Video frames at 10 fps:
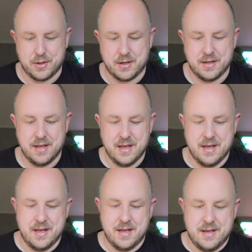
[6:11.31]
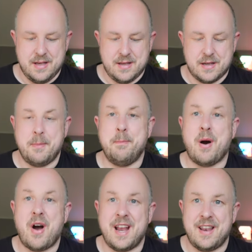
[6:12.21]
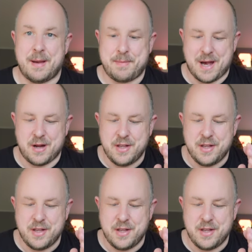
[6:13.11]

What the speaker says: can combine that power.